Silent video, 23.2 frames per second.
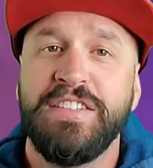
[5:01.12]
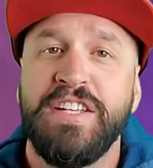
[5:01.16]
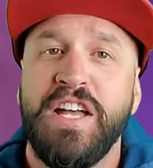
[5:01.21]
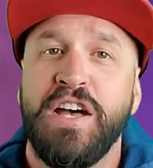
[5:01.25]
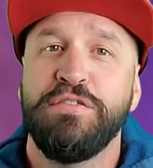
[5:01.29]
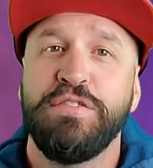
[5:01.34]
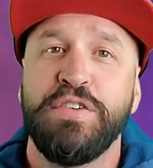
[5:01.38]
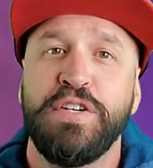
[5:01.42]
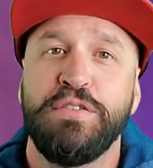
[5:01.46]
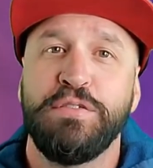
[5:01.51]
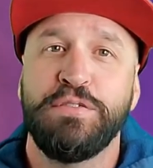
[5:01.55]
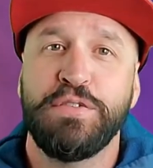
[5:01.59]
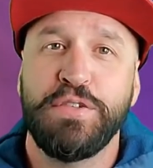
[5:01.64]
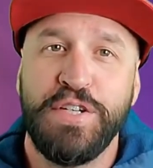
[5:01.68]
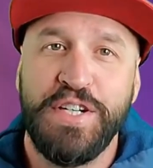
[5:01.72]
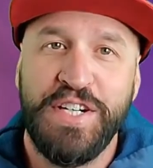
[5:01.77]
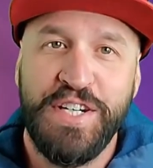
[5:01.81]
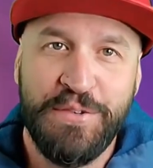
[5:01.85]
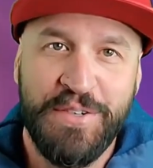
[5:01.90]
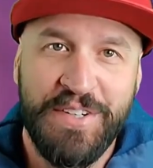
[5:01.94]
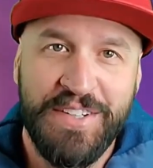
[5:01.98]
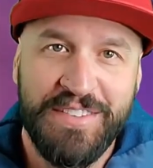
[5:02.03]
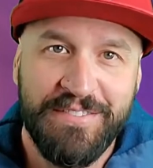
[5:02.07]
not fun for
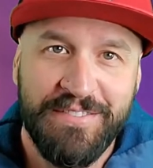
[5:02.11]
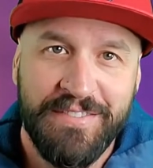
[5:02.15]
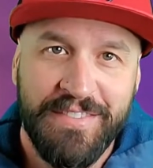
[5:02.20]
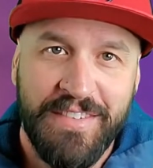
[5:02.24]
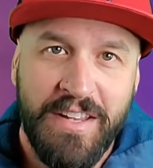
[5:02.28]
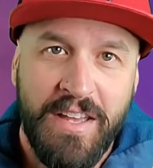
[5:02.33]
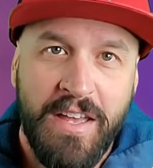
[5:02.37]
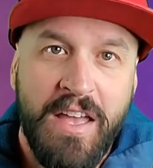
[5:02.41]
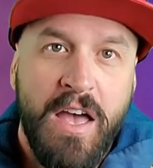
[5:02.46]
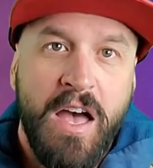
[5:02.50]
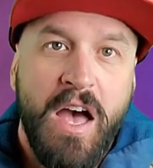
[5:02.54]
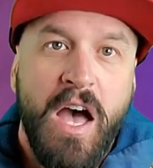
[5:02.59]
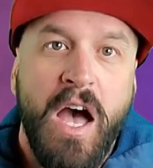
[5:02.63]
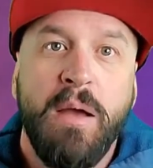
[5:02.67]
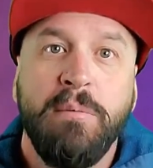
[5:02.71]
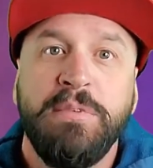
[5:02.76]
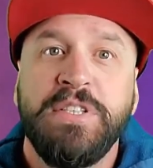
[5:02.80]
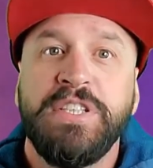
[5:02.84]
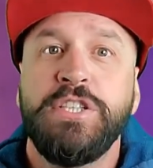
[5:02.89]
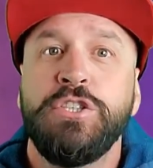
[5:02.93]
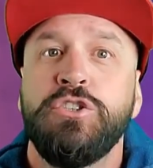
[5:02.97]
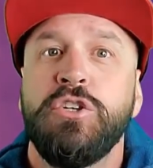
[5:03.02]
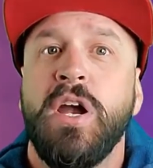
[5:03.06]
anyone. I'm
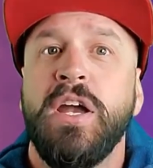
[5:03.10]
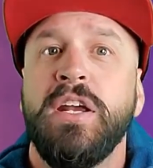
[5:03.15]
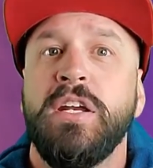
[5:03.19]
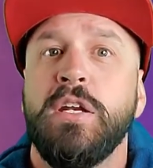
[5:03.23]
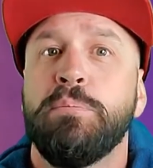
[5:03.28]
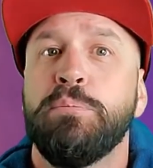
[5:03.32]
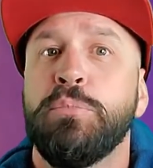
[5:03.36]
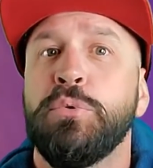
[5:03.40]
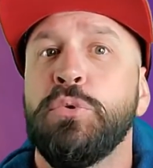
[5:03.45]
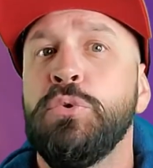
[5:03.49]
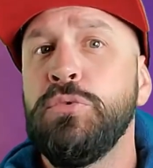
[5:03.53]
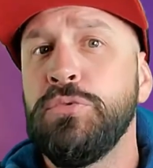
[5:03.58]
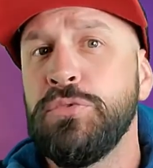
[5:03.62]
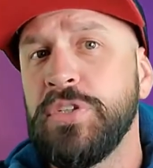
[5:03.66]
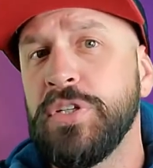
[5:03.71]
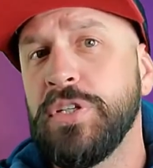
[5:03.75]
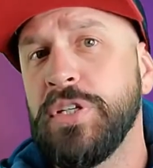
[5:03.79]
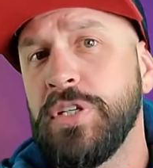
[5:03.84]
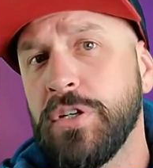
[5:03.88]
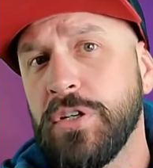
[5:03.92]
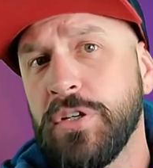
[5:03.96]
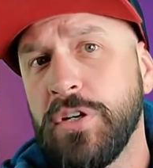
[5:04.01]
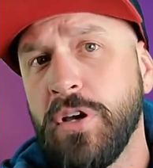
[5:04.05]
just trying to prove to
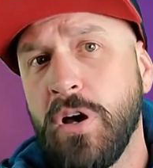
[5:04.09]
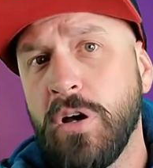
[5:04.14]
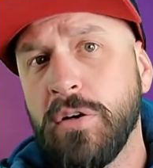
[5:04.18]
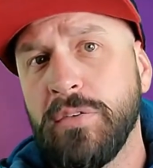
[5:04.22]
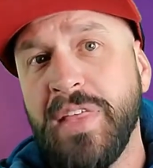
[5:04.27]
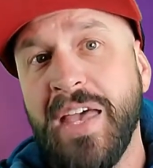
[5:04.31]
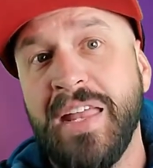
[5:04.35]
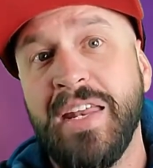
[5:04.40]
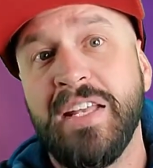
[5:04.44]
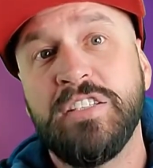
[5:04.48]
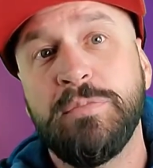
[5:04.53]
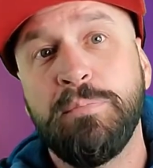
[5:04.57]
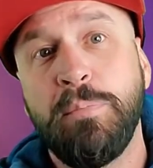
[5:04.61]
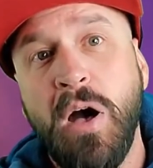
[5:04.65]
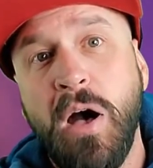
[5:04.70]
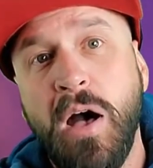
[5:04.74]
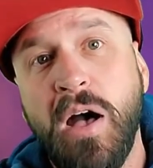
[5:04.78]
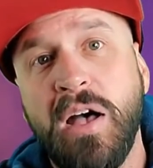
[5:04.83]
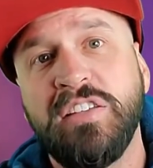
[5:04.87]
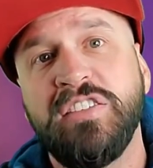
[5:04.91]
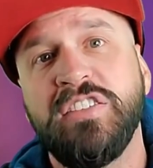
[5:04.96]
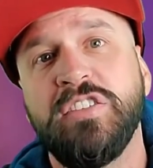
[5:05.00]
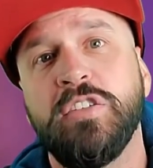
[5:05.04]
your dog that it's
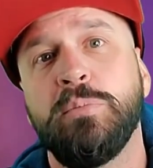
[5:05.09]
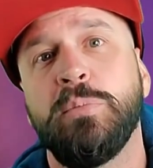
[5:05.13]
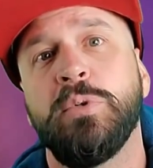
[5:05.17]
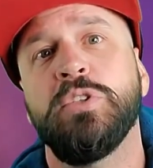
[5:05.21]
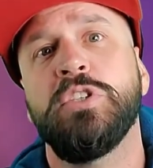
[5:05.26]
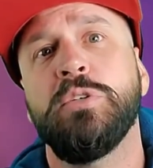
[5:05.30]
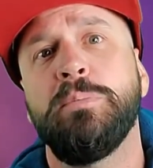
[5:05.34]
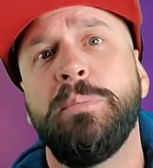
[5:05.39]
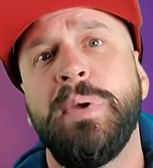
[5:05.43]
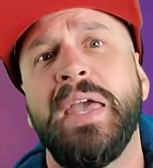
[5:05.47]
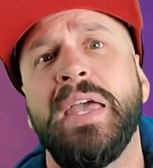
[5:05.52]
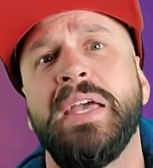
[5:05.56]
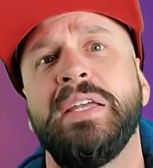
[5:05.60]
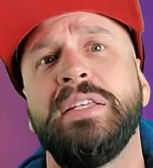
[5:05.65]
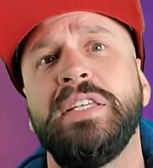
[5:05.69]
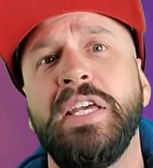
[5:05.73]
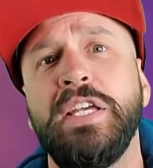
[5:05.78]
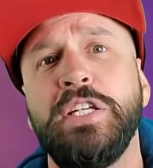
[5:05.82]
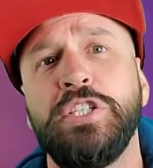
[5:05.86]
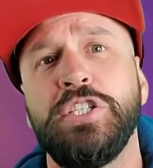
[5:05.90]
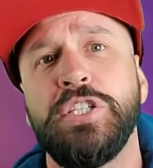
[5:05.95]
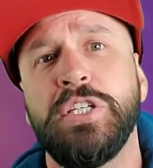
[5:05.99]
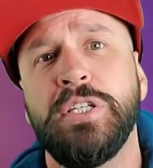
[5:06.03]
possible to pay
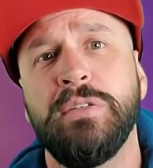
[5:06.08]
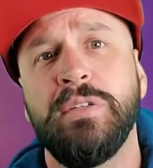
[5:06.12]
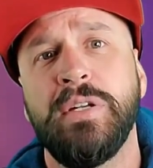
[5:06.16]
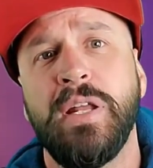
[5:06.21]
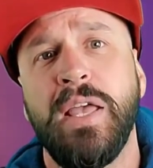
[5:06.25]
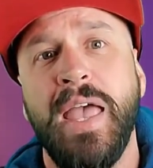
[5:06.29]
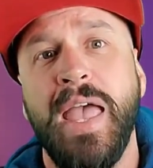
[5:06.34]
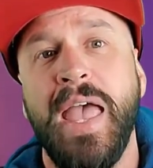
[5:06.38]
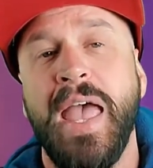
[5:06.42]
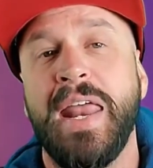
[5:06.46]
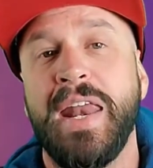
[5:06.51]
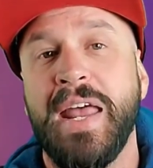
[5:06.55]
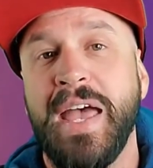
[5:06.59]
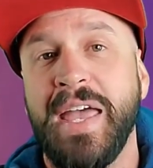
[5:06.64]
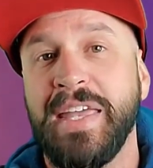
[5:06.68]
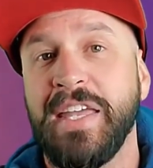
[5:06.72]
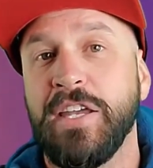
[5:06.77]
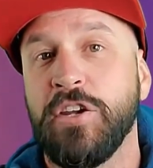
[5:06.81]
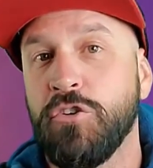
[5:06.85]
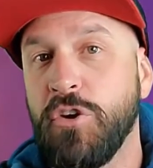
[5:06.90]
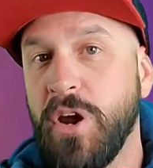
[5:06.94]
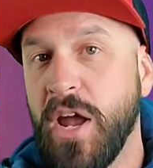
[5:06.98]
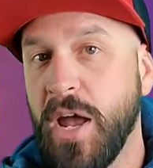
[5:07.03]
attention and I
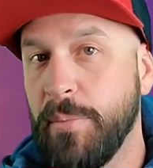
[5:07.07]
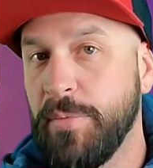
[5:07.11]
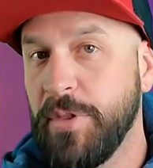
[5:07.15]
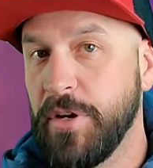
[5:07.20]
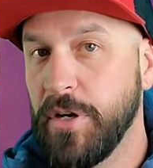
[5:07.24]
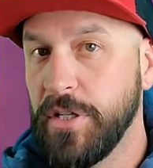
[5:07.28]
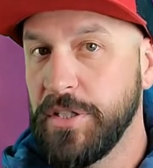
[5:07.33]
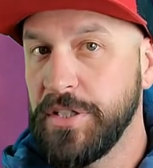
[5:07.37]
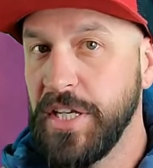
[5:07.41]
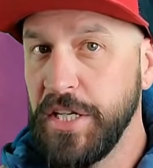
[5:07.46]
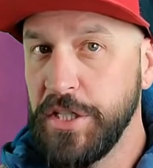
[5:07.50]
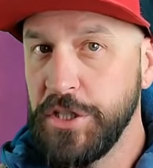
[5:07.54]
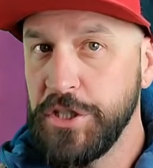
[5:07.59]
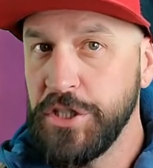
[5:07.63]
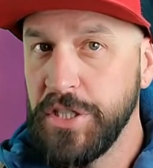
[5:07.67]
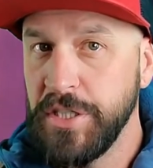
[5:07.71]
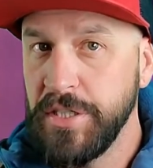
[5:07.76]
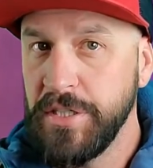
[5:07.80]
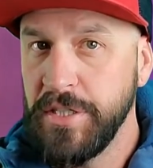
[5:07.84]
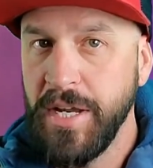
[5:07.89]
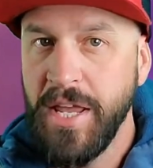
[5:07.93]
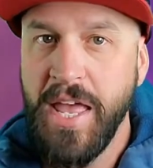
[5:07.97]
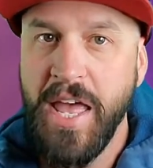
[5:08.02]
can grab their
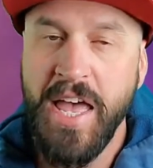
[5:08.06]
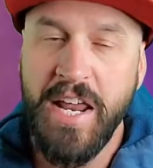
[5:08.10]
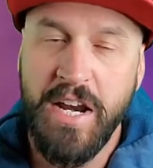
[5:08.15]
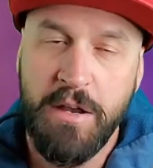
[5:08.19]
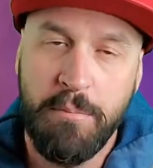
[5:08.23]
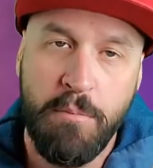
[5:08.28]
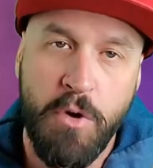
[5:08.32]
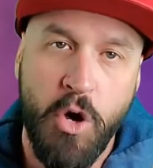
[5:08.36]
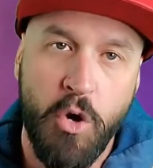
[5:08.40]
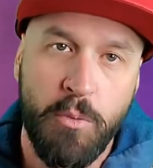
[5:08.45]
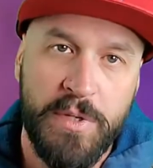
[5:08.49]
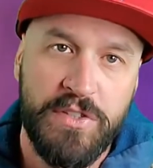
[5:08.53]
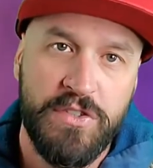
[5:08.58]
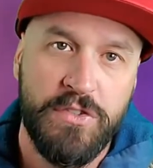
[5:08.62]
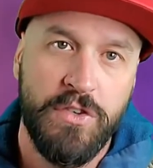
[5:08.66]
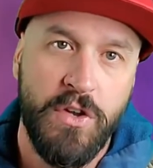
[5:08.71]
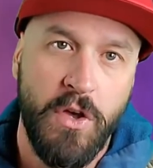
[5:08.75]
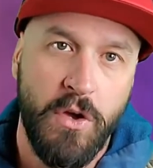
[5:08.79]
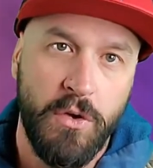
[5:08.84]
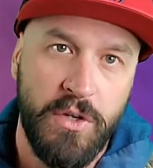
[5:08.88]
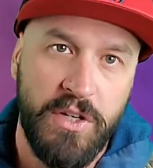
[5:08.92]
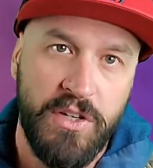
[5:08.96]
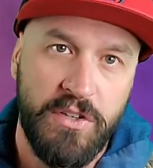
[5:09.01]
attention at a moment's
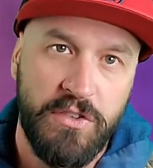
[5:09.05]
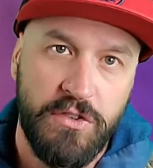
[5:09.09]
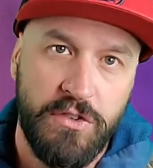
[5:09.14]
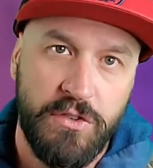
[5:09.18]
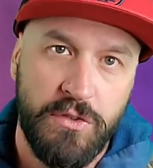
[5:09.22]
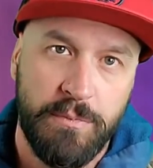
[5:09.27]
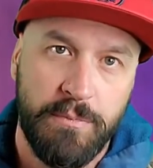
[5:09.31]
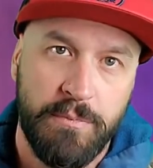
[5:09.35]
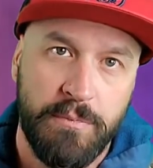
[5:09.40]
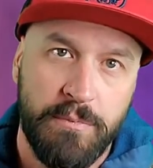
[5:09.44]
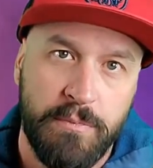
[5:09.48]
notice.